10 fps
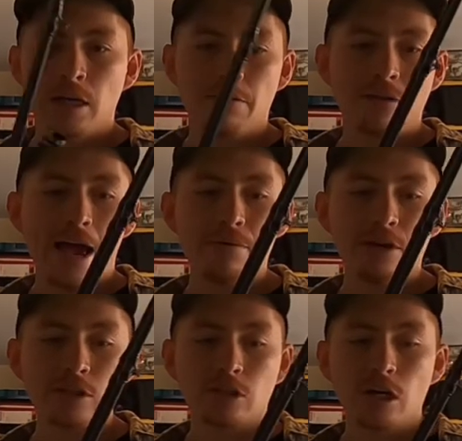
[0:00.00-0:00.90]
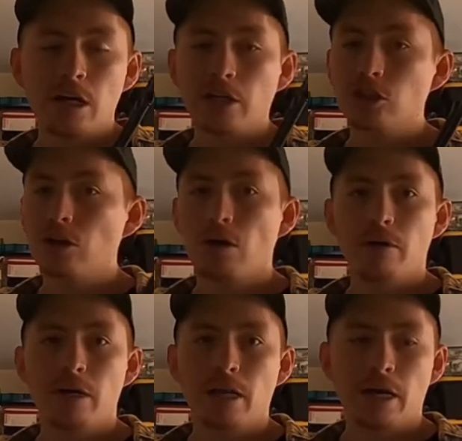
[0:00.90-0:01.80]
If they have it in stock, I should
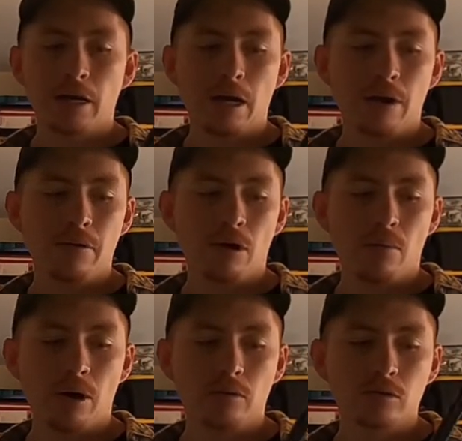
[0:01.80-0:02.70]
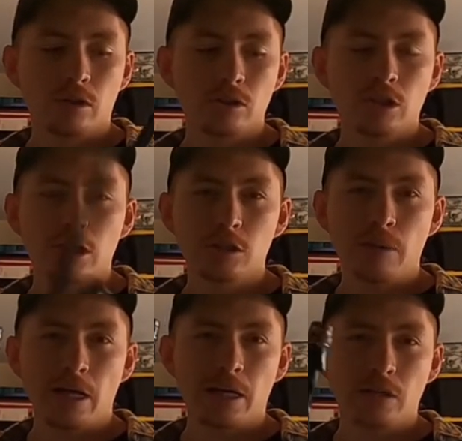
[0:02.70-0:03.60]
already have it en route. So I should get this
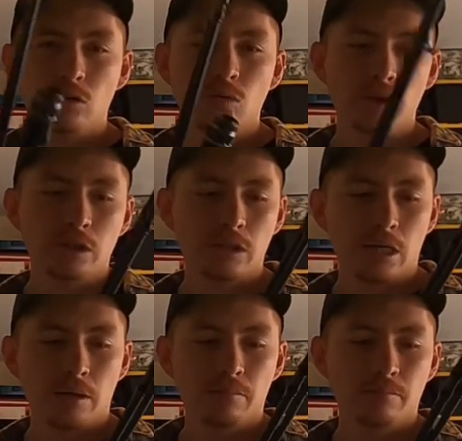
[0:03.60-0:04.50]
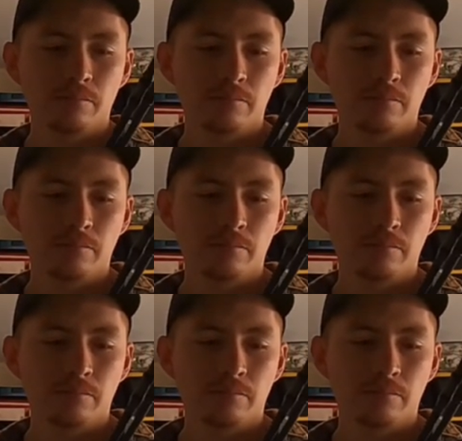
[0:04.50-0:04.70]
back in 2 weeks time.